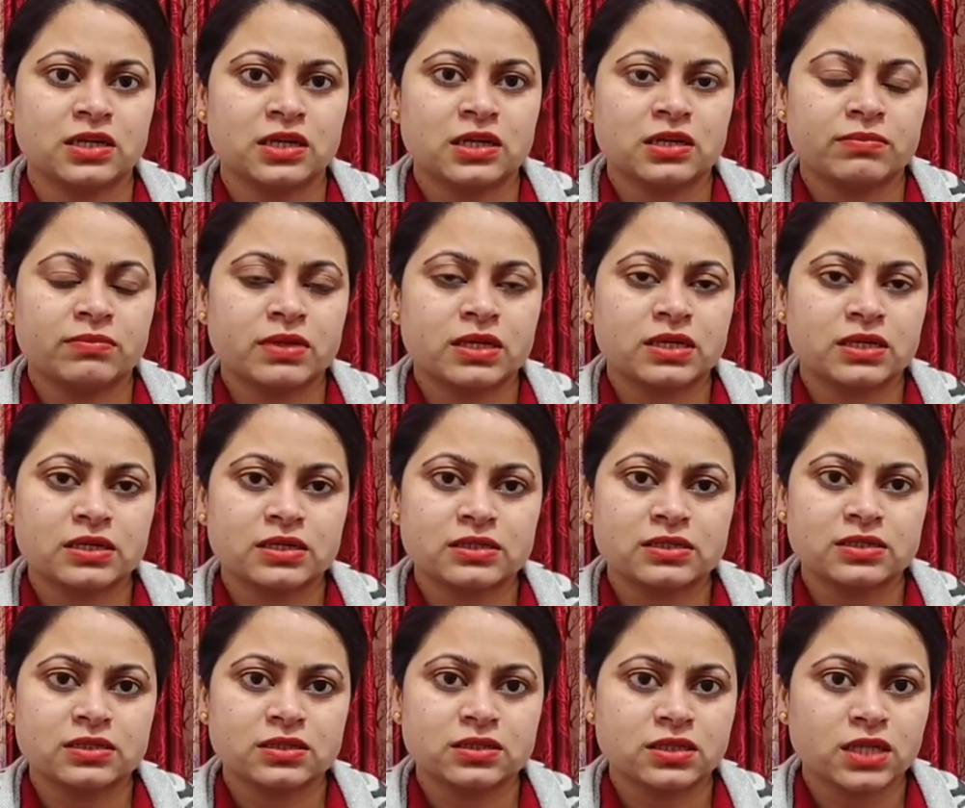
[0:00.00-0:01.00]
because
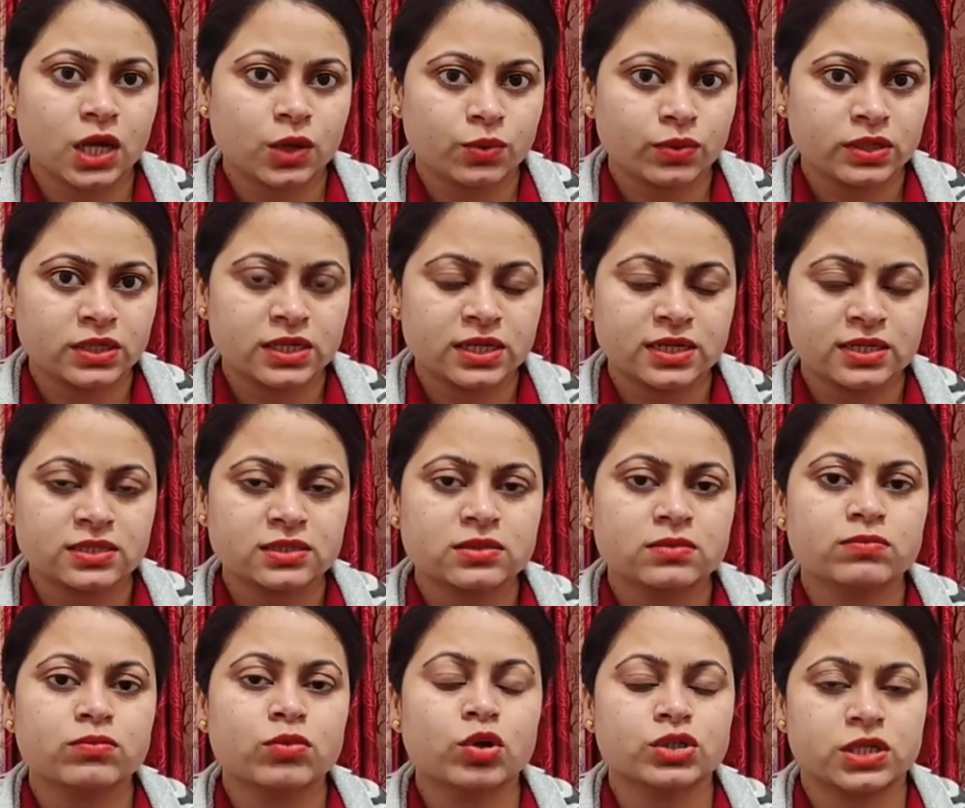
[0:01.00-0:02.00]
nowadays
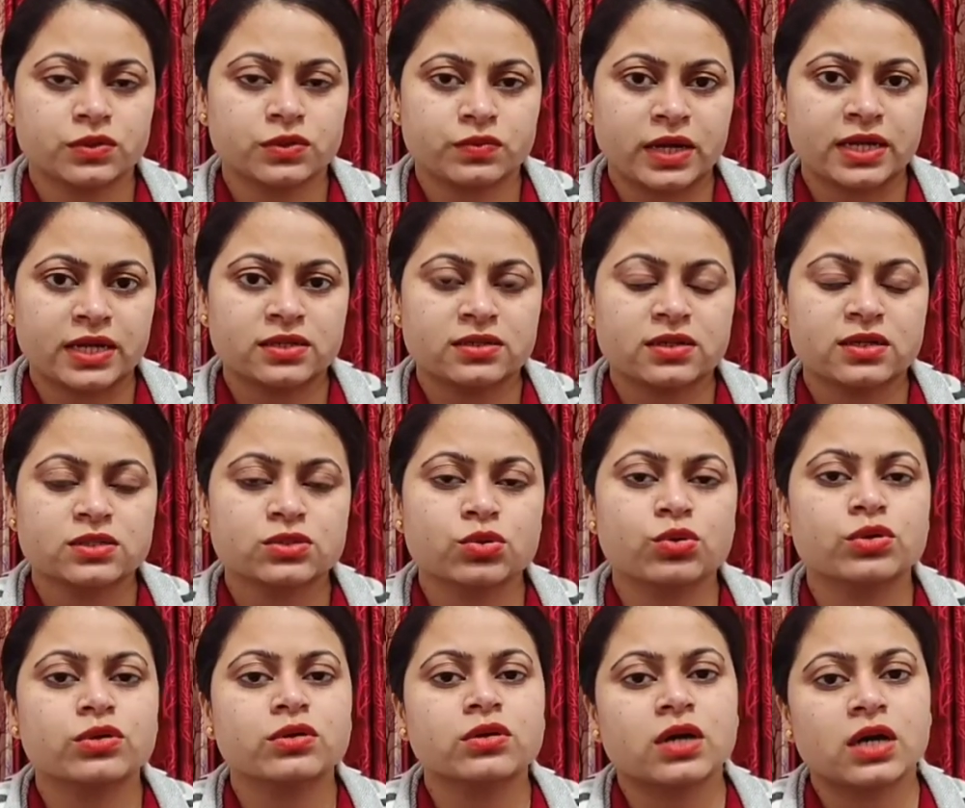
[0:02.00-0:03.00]
modern writers or
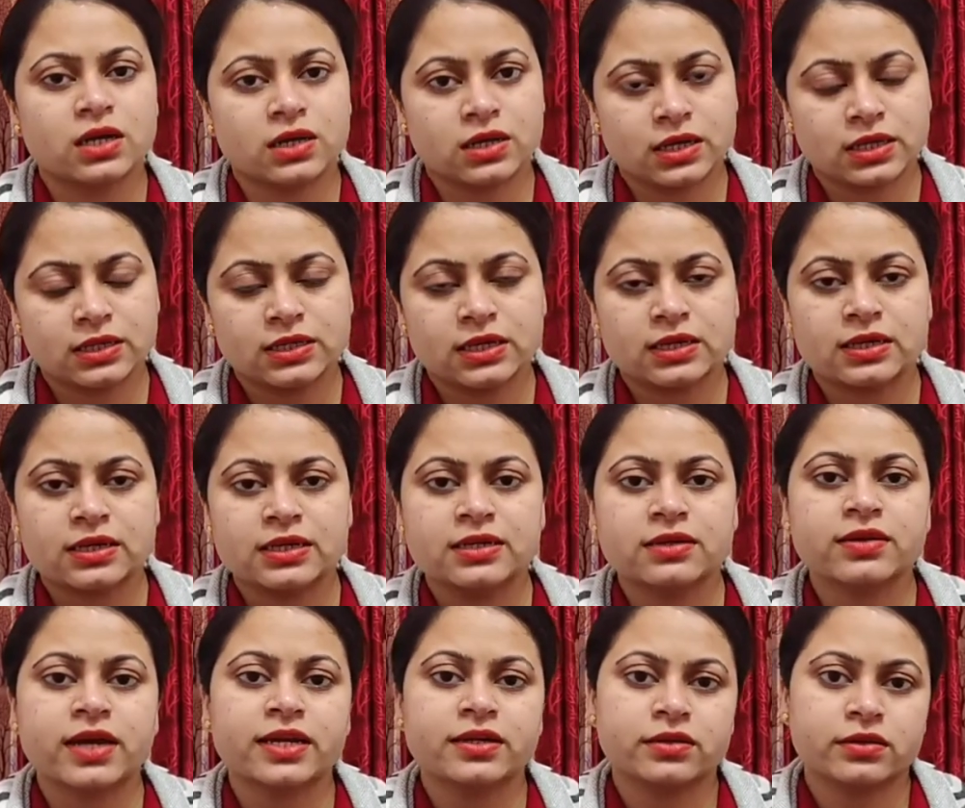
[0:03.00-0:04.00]
in earlier
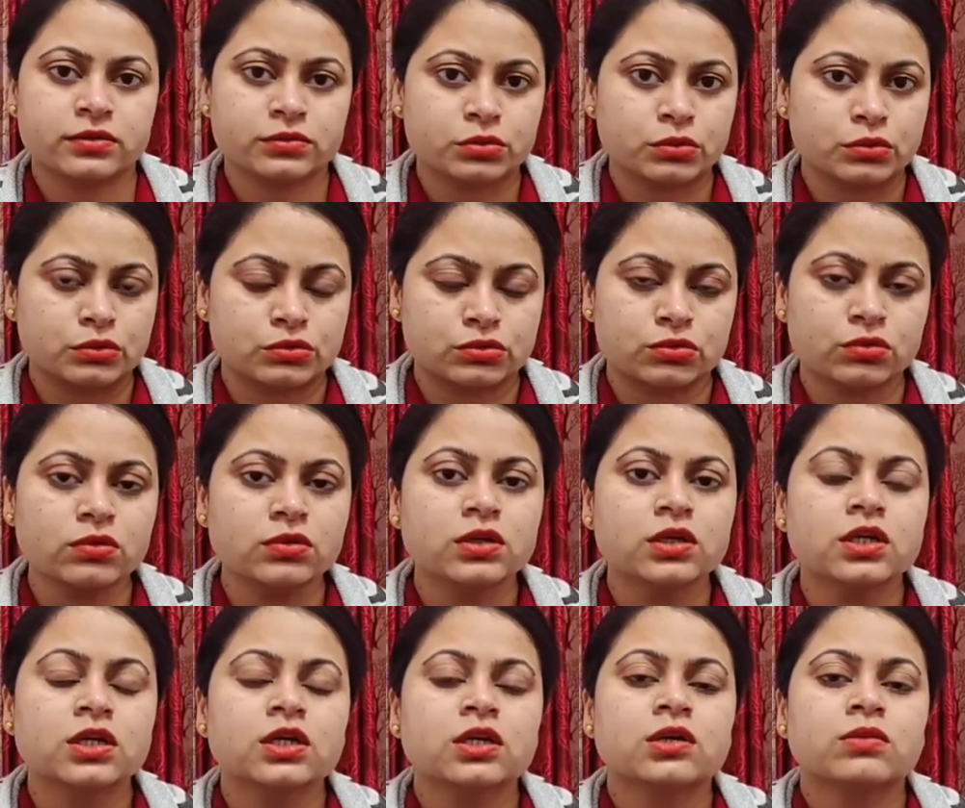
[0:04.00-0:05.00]
writings also
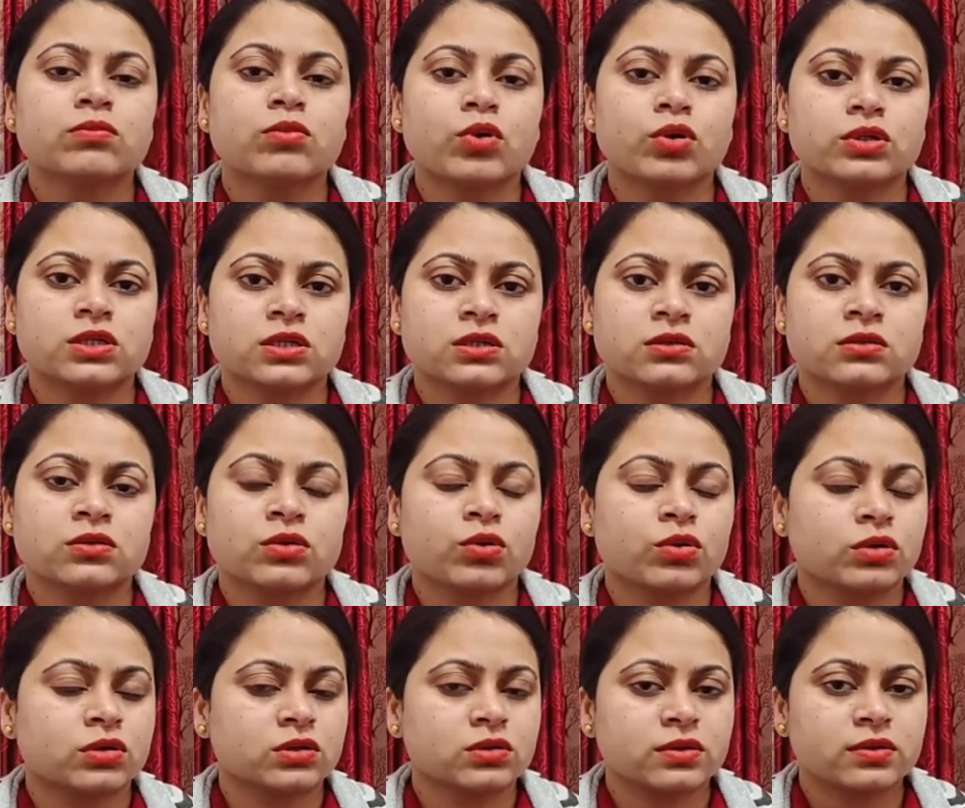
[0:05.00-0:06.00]
modern
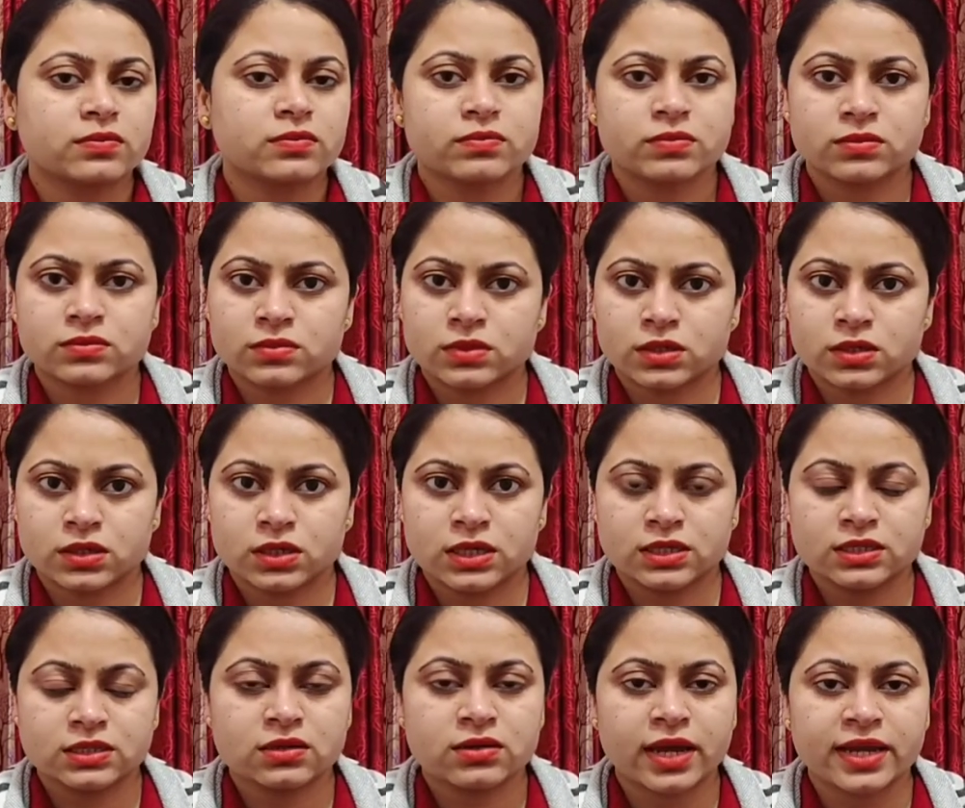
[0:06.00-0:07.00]
or in
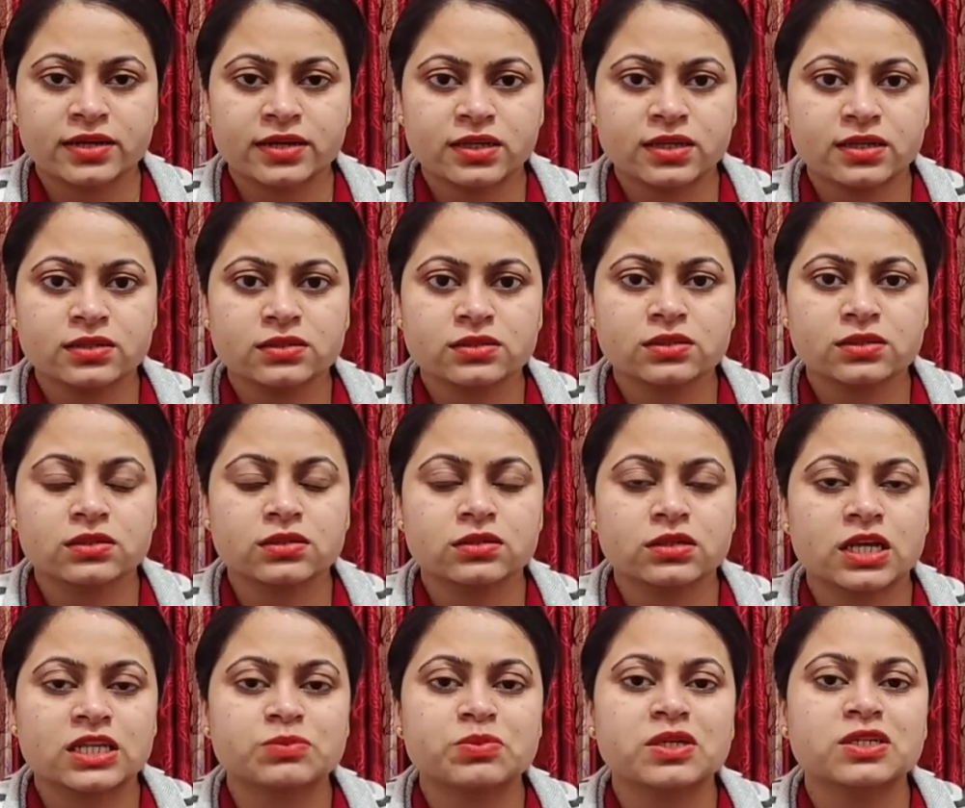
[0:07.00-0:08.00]
the writings
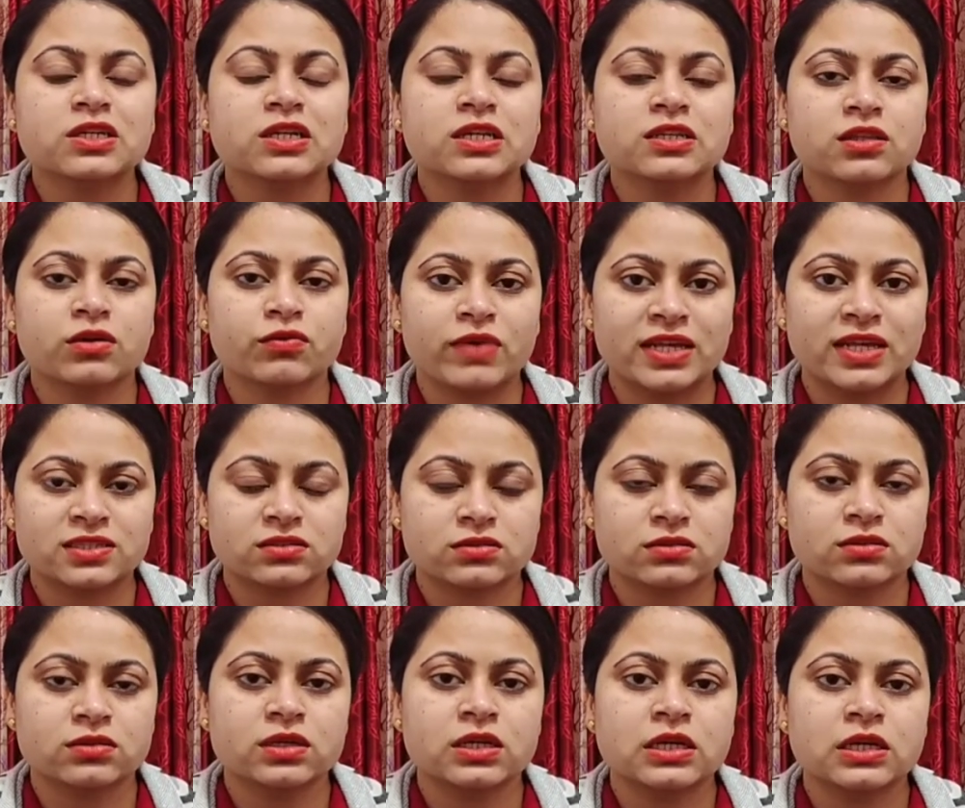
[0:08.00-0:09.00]
especially in the
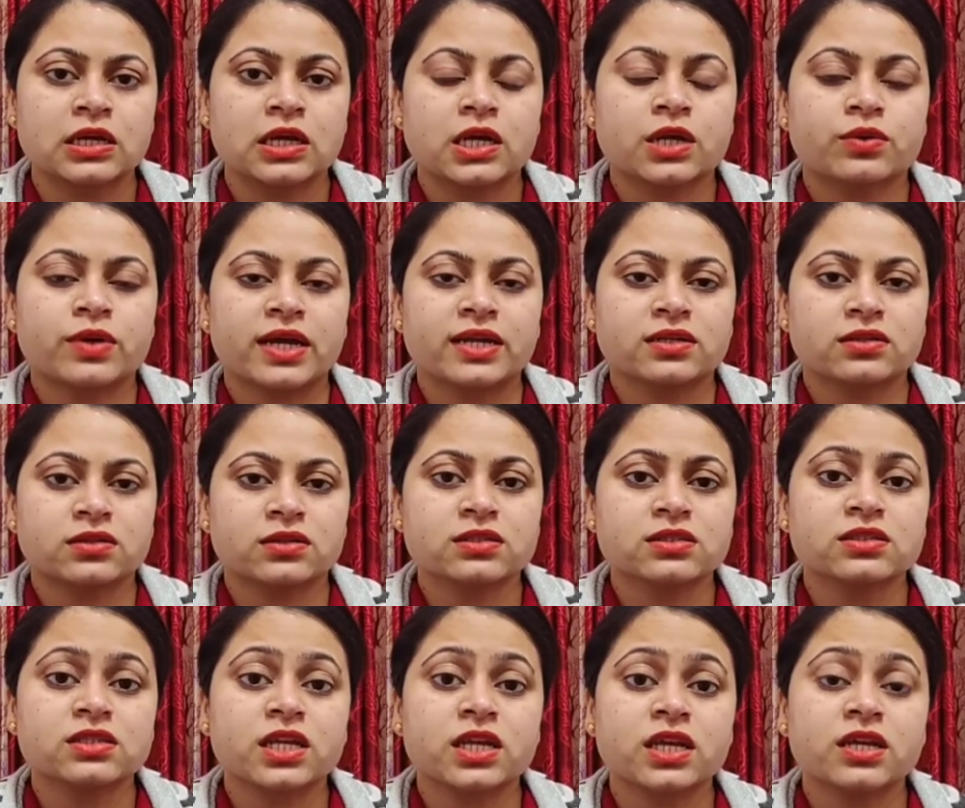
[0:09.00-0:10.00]
western writers,
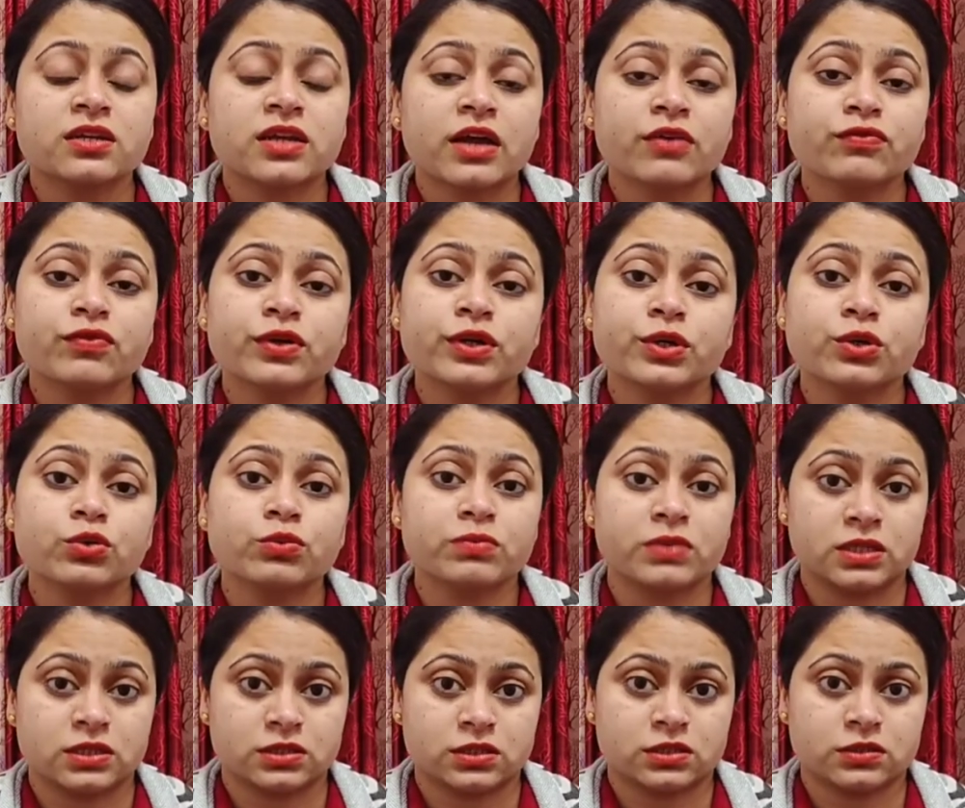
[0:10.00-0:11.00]
they refer to myths.